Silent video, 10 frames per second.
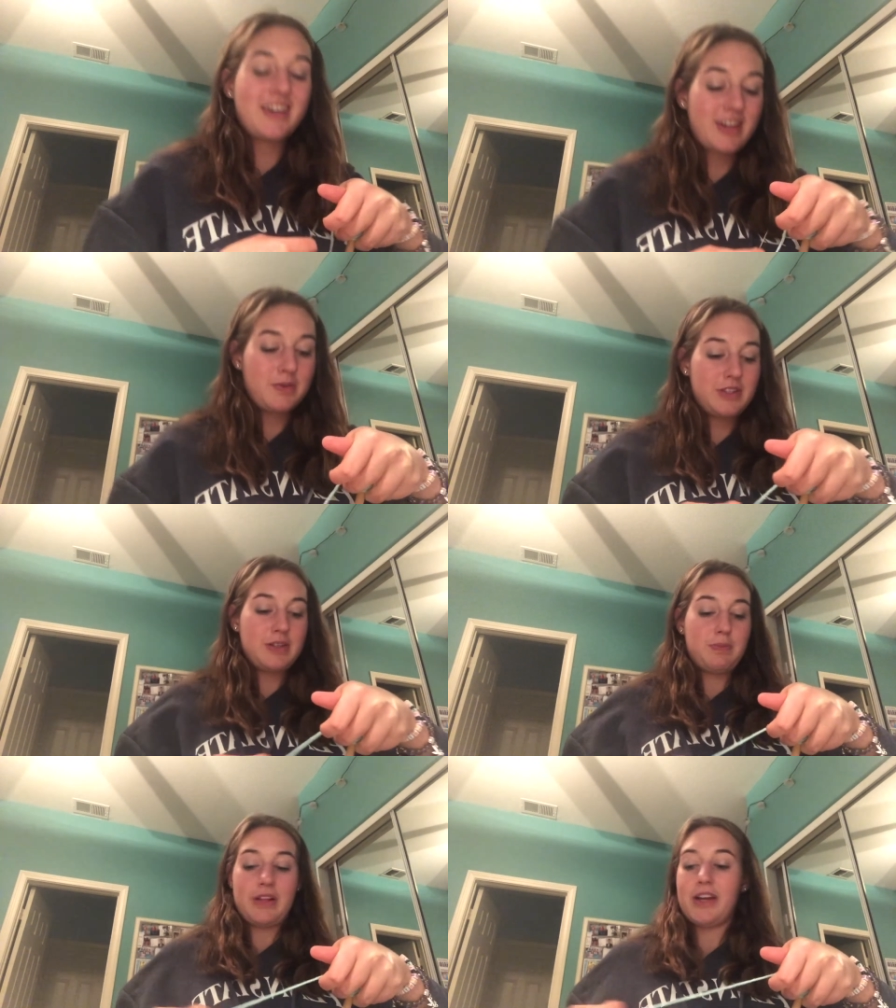comes
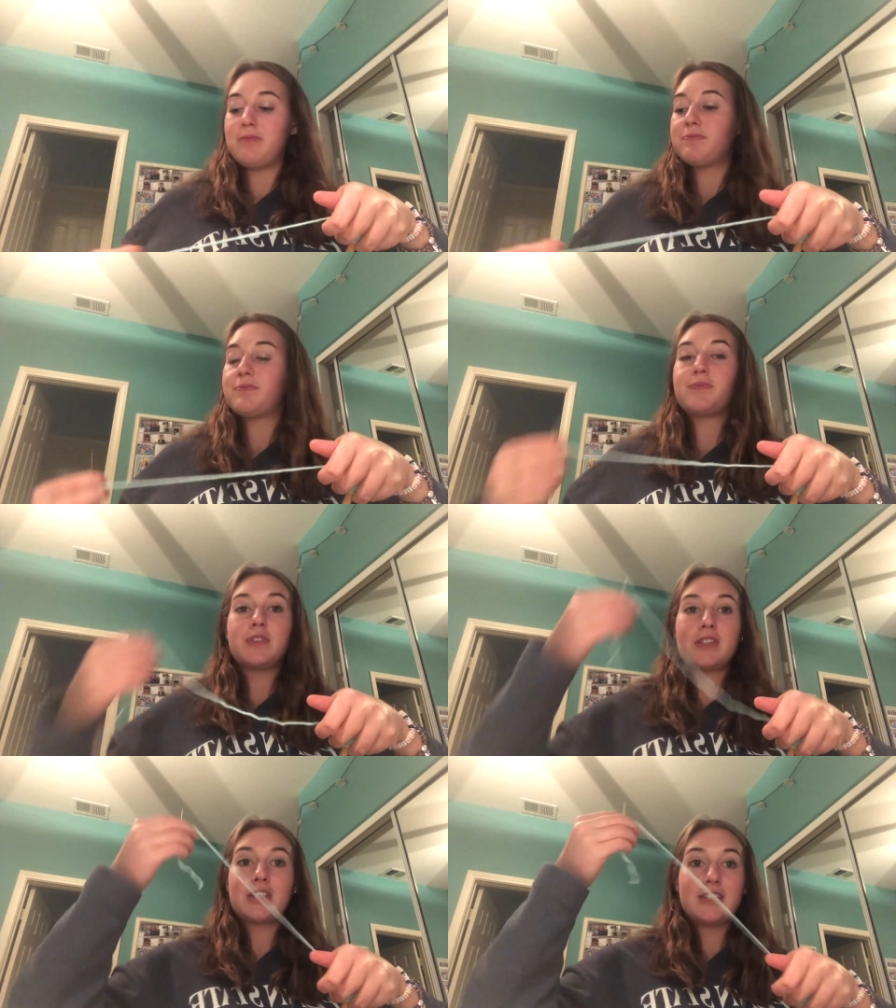into play.
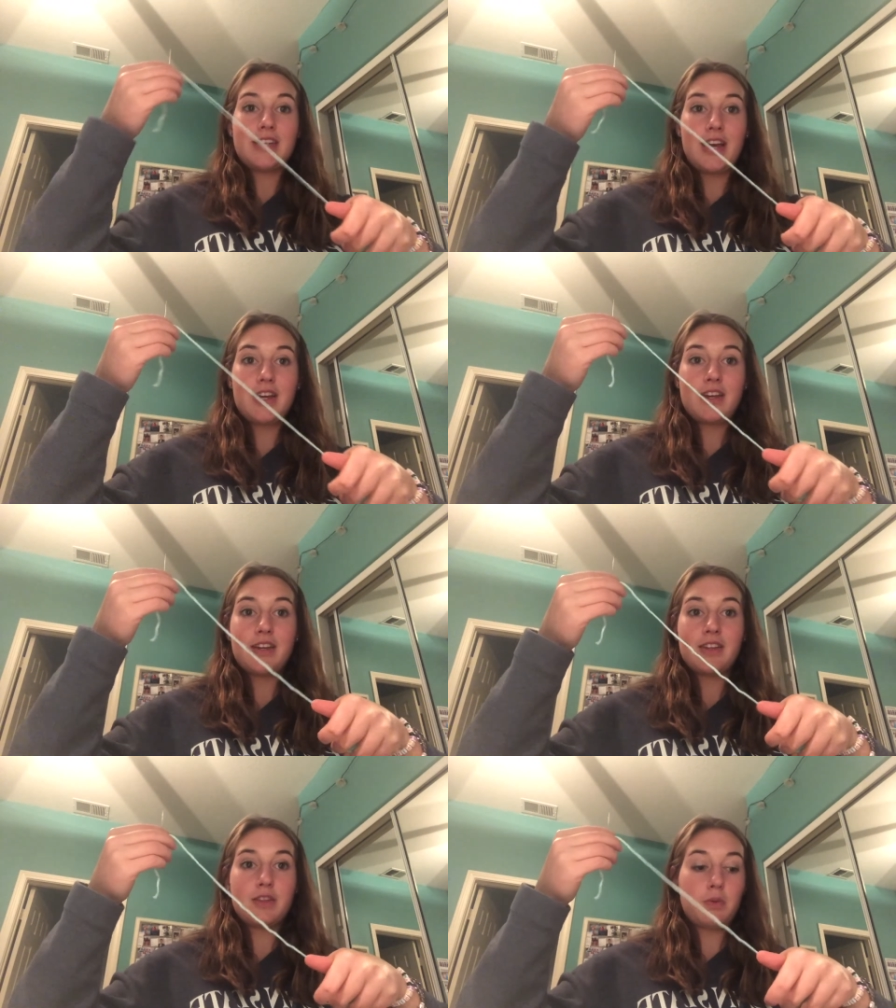You're gonna take
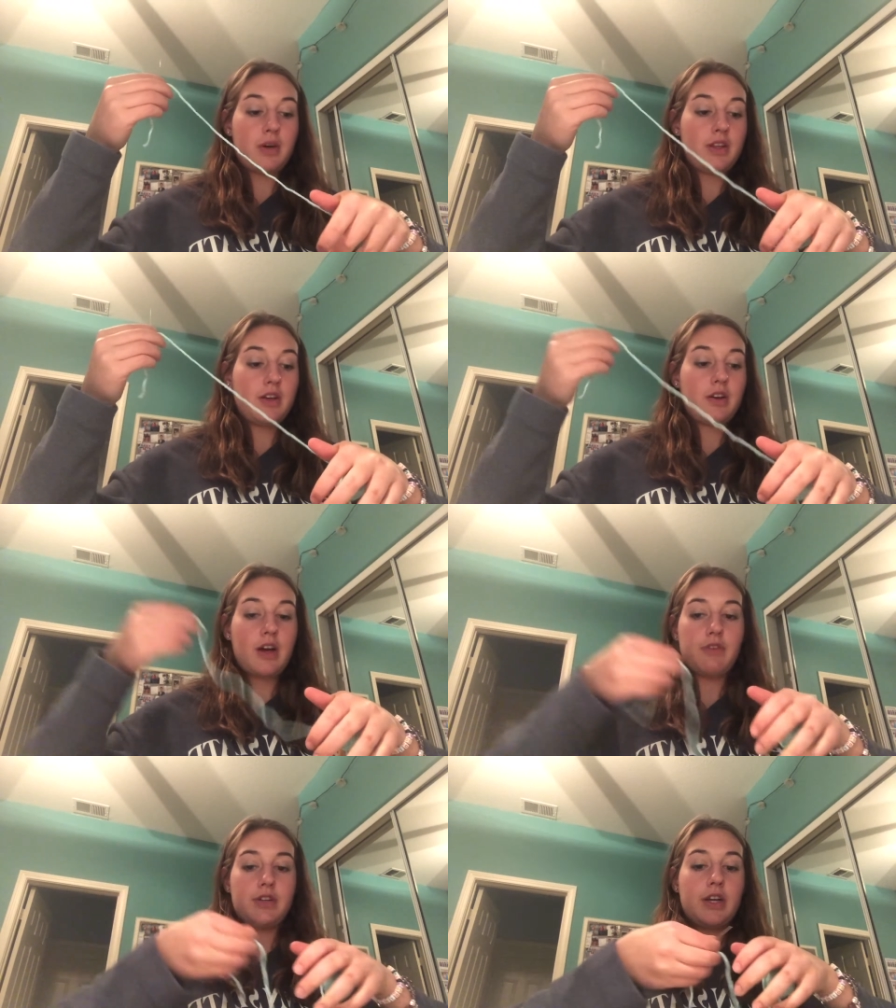the one that you're
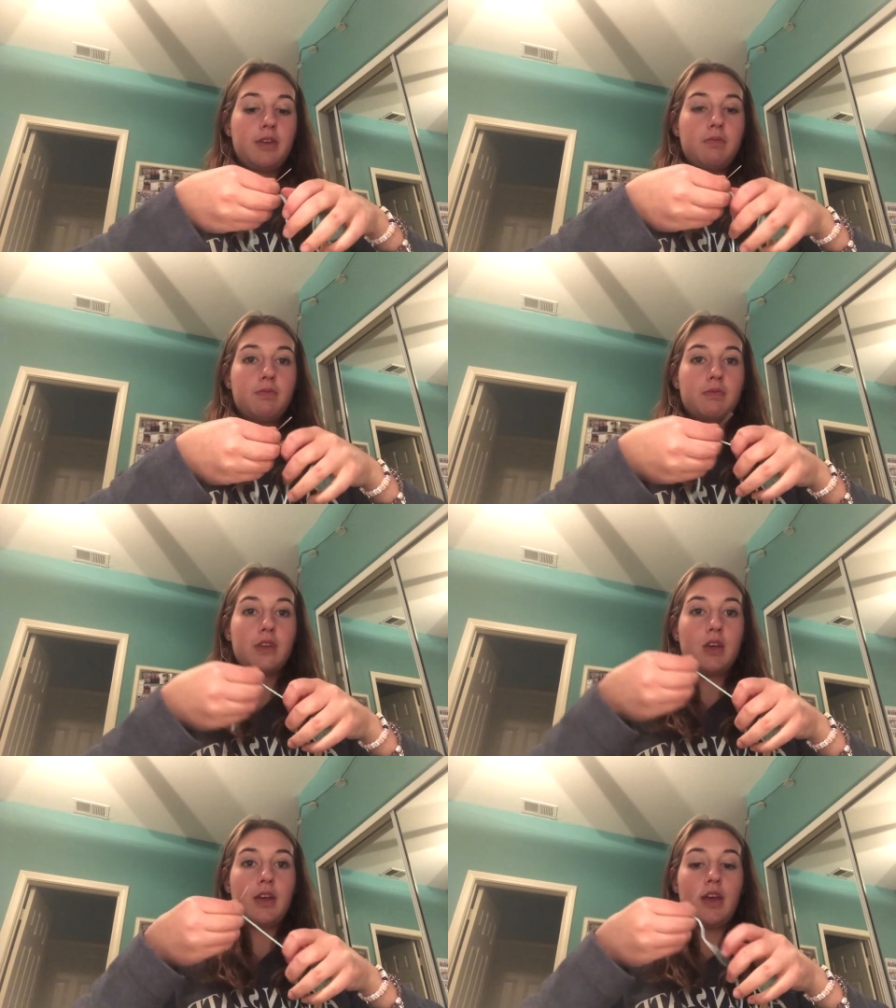covering
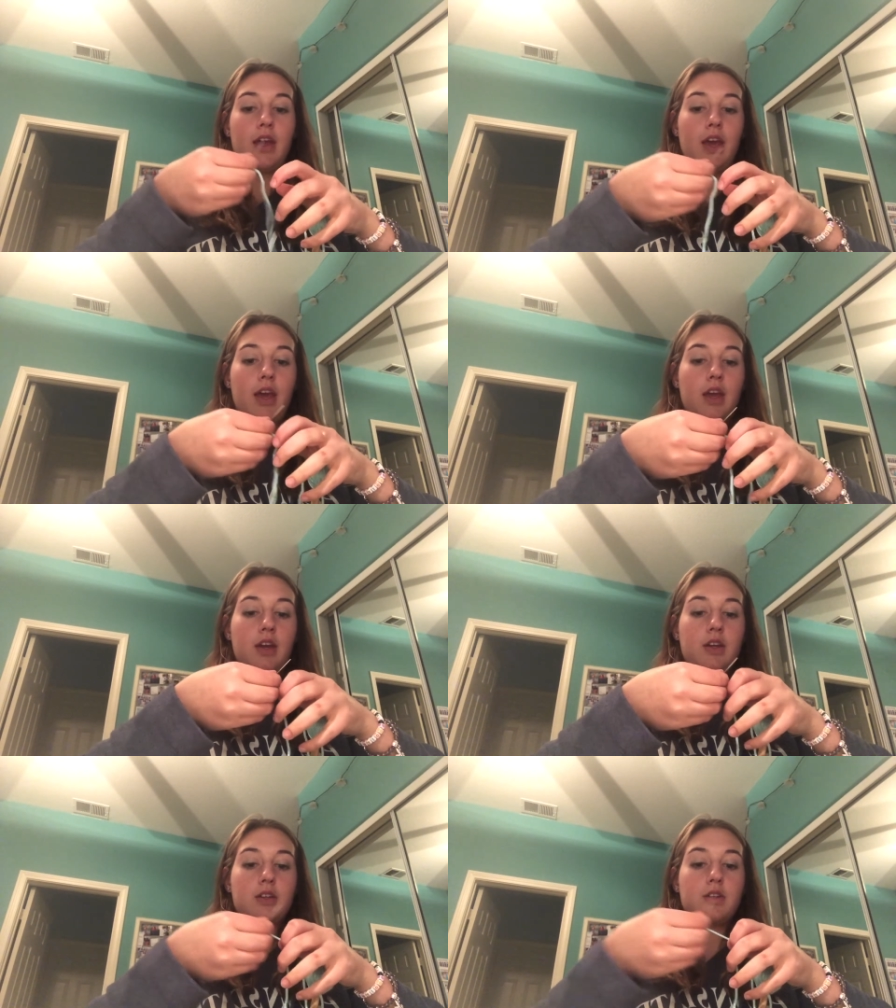
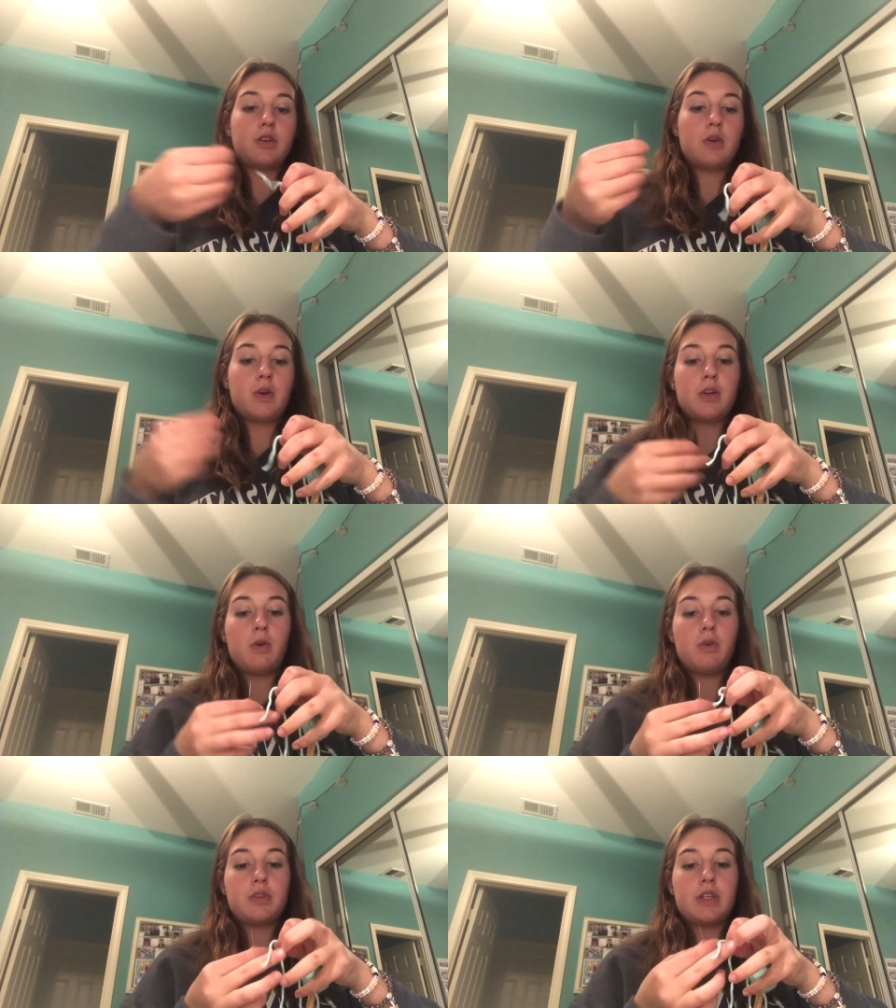and you're going to
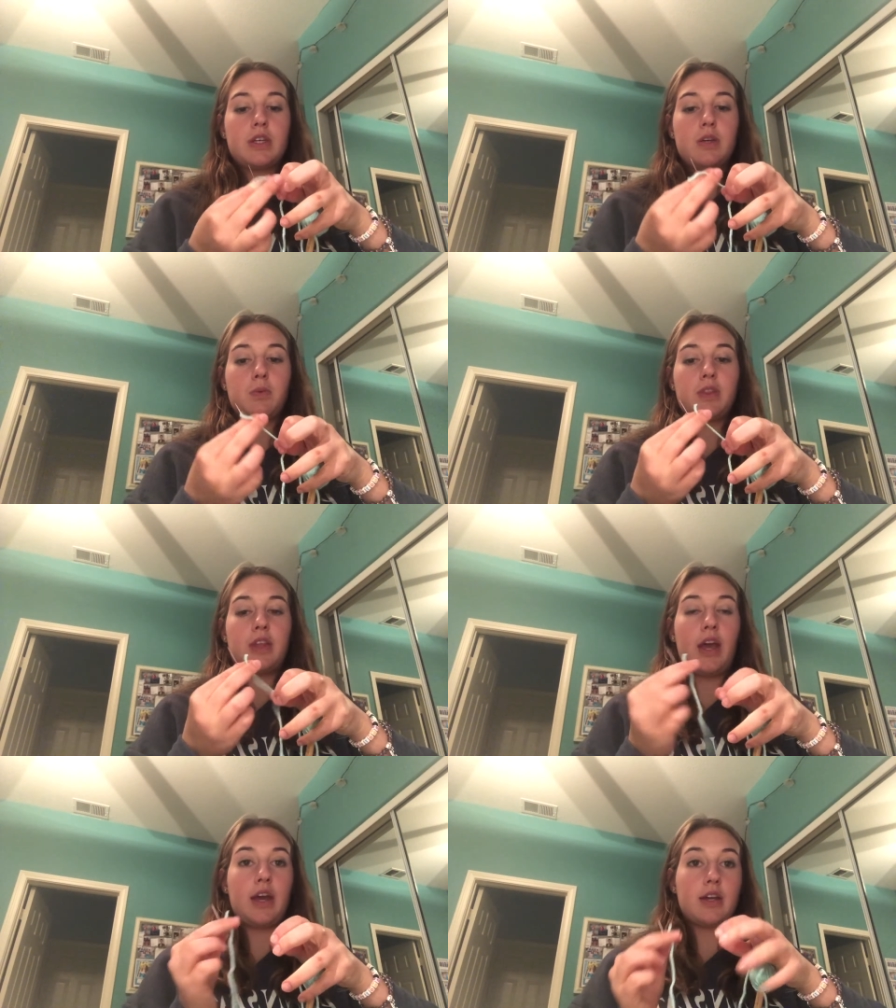hold it with the
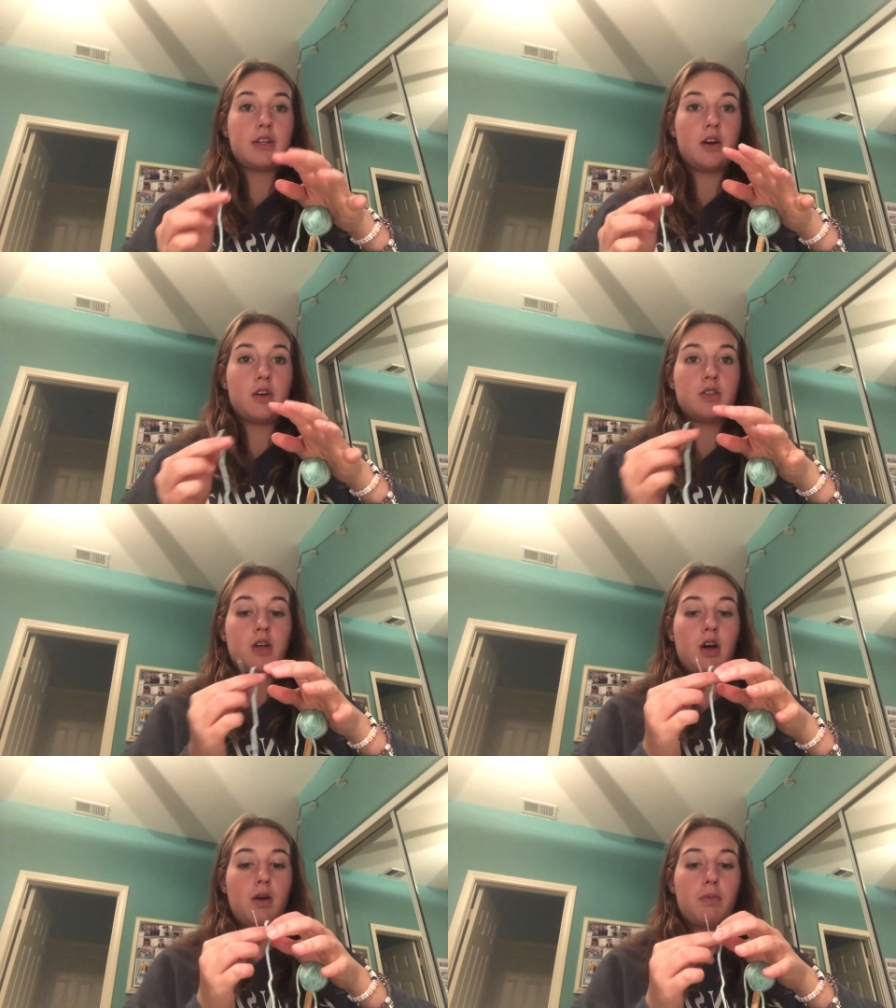hand on
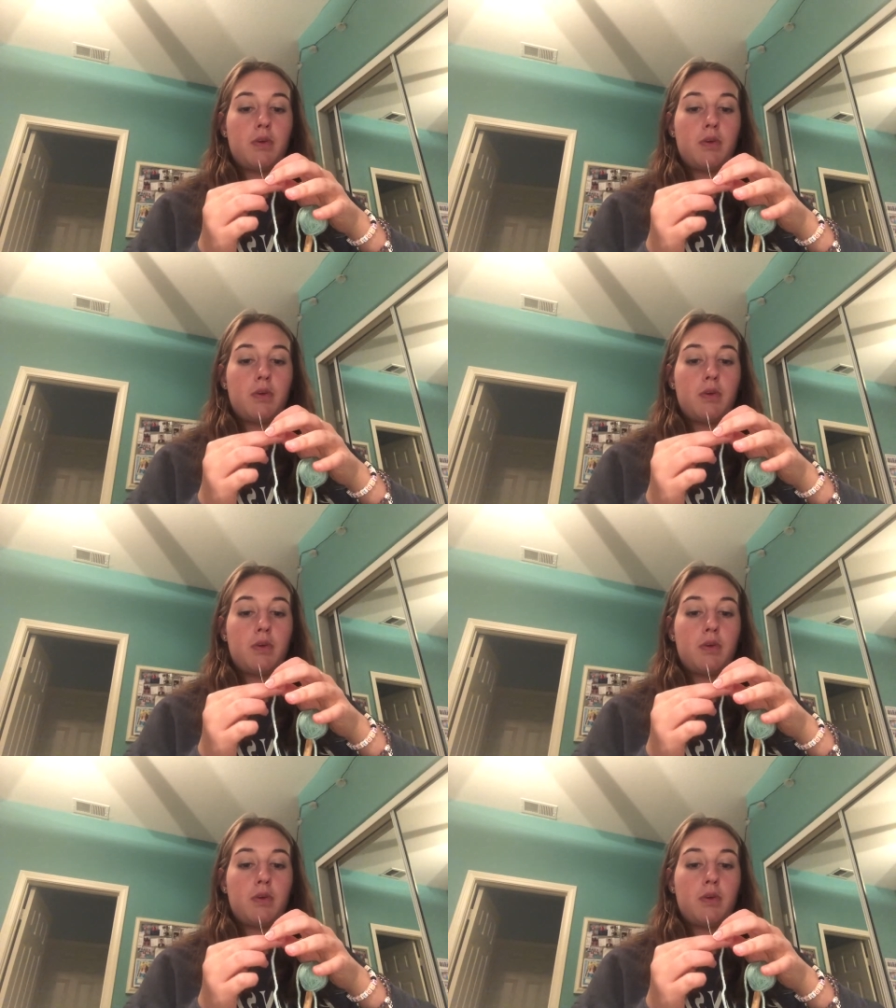top,